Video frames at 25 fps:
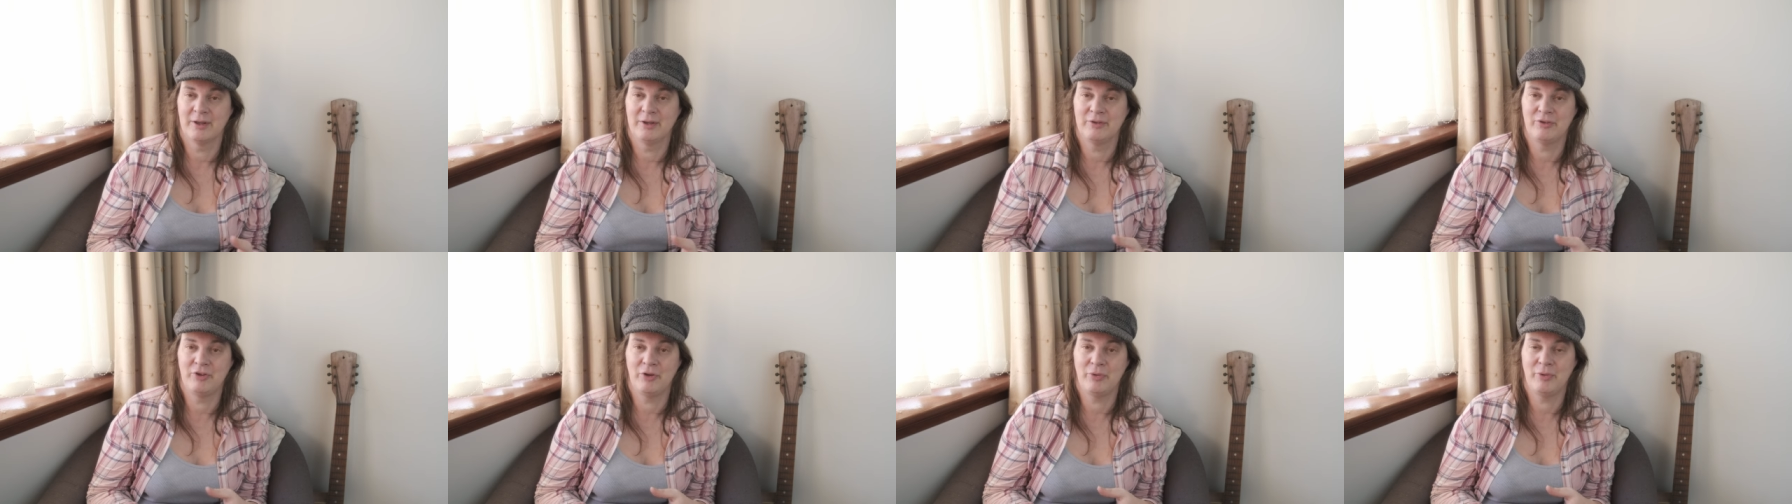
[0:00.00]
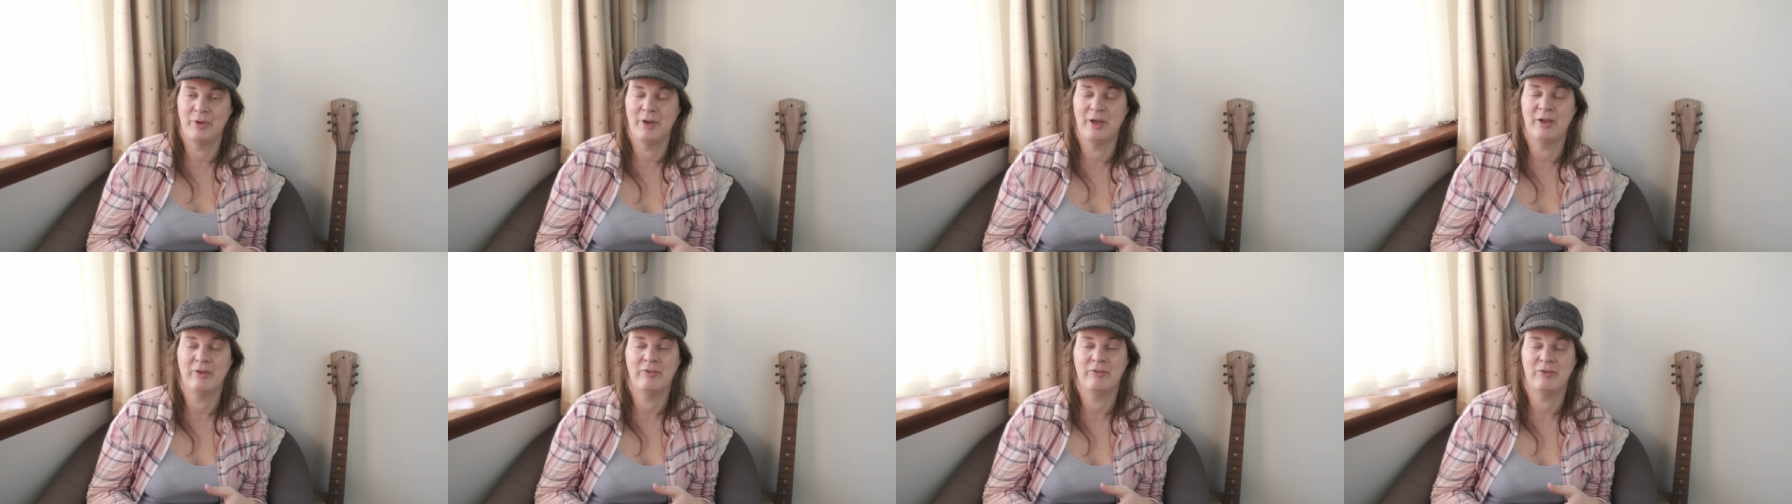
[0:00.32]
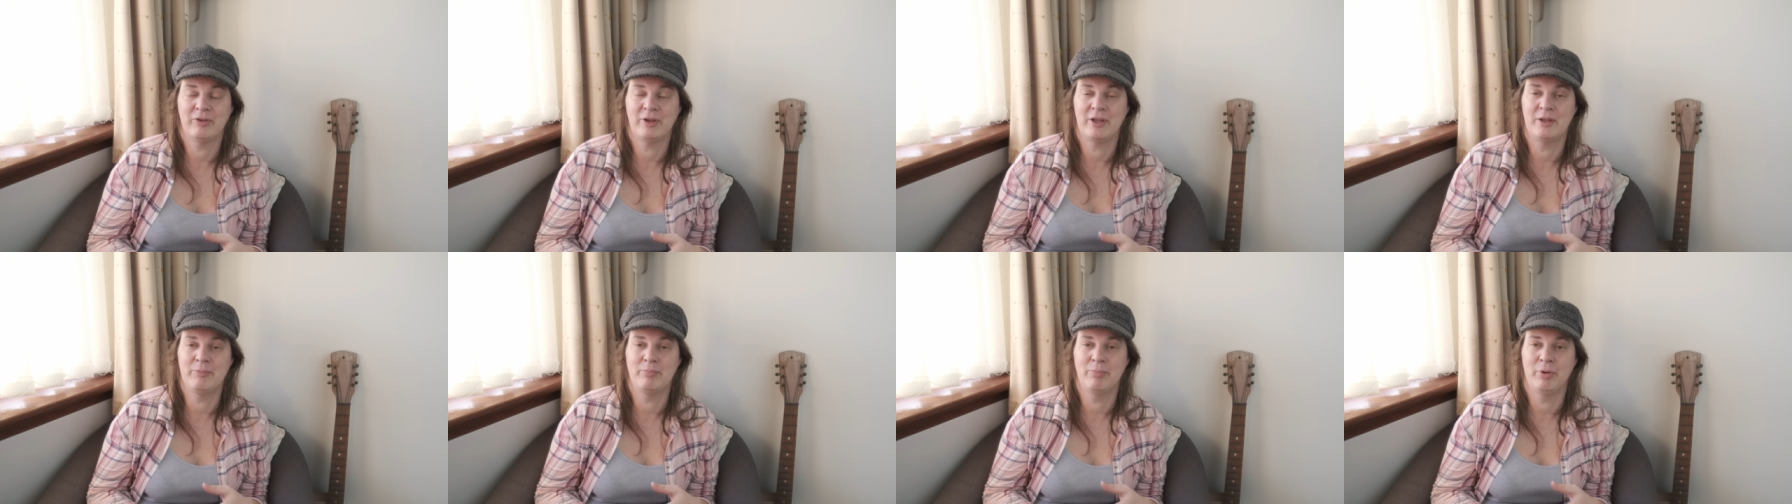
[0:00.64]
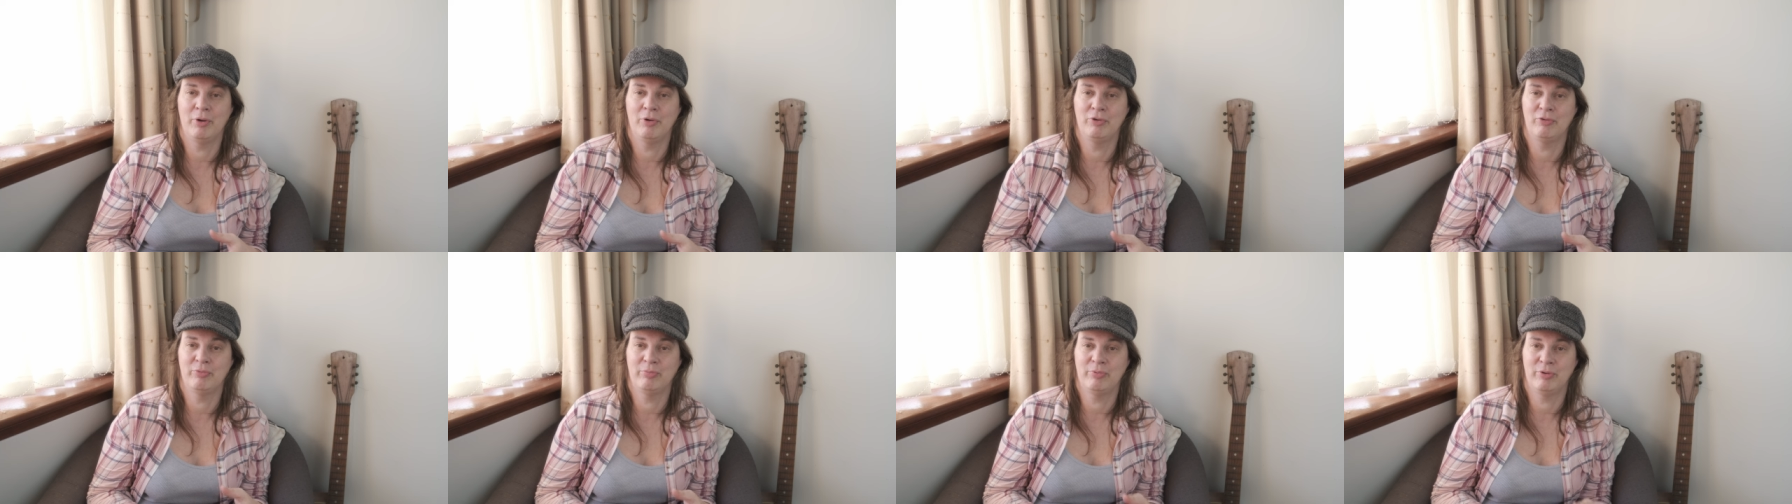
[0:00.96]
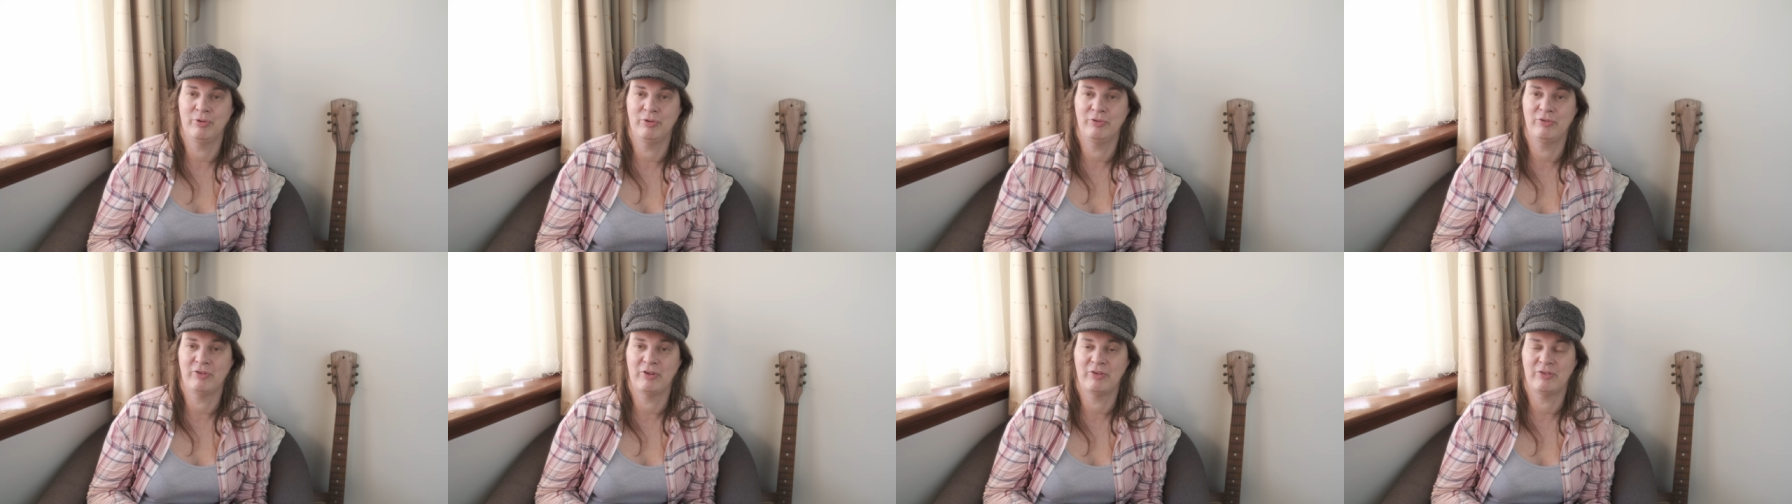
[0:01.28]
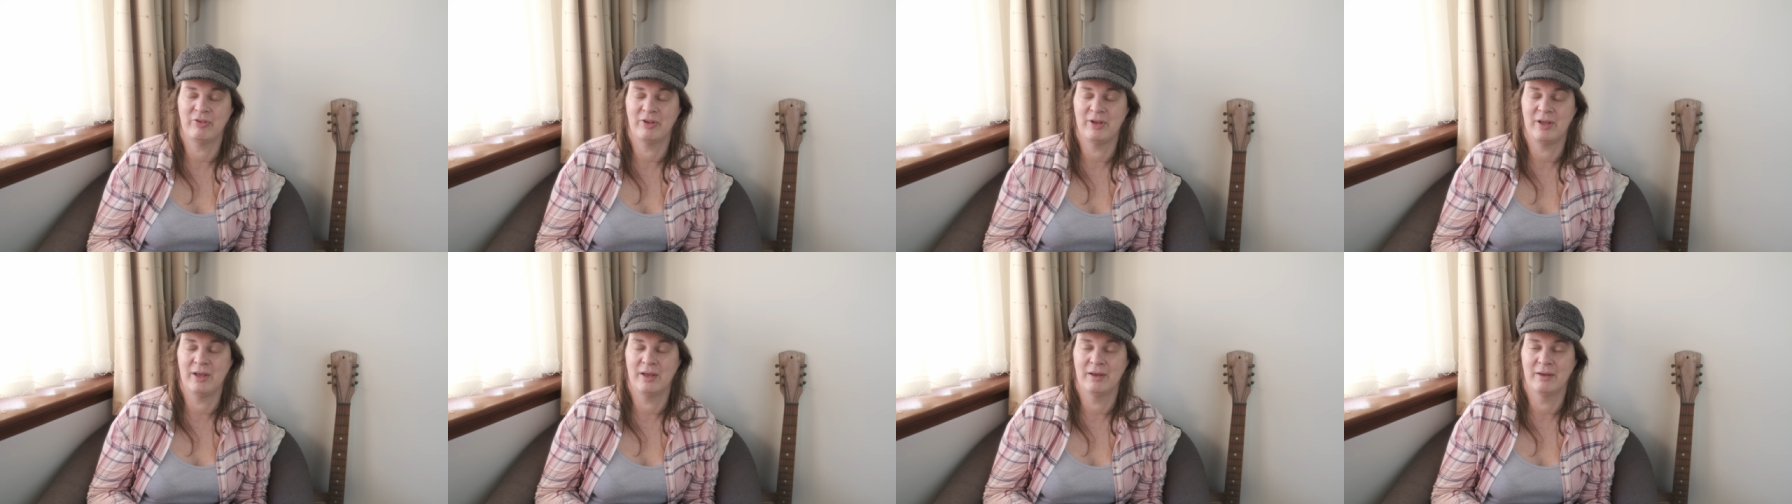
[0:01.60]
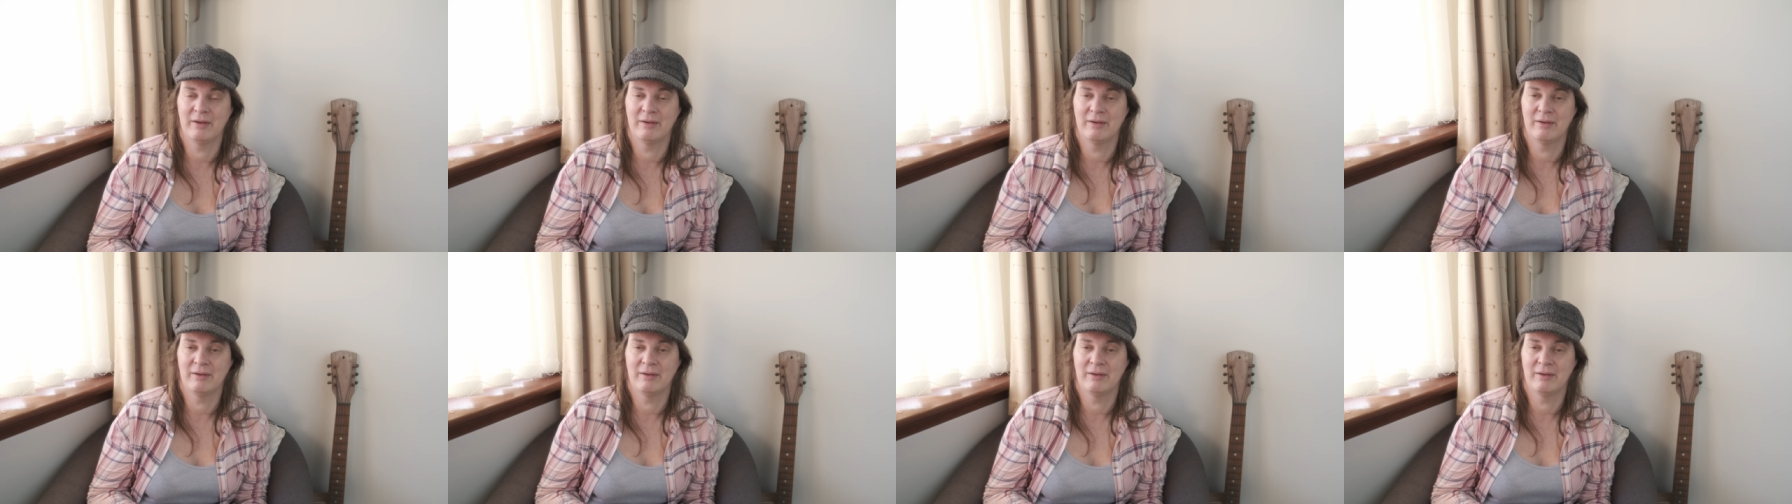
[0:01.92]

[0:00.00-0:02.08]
doing it in post-processing.